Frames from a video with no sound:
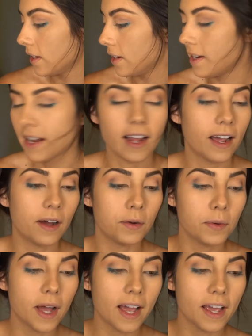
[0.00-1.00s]

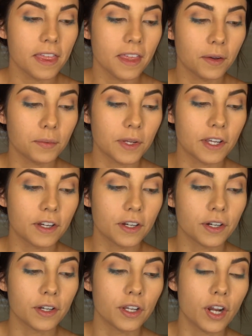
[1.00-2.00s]
Now I think we
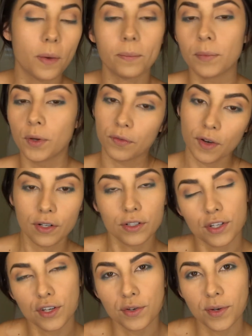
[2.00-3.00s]
could move on
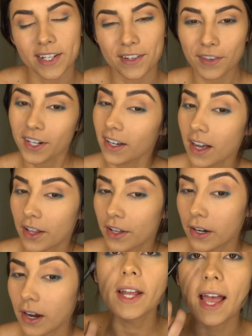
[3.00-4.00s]
to a different
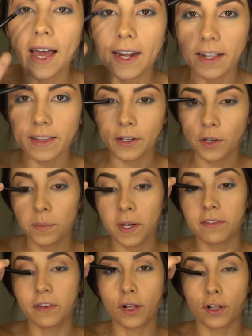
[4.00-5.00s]
color. I'm gonna add a little bit
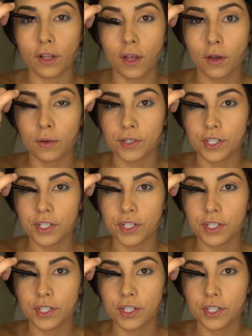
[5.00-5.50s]
of a glow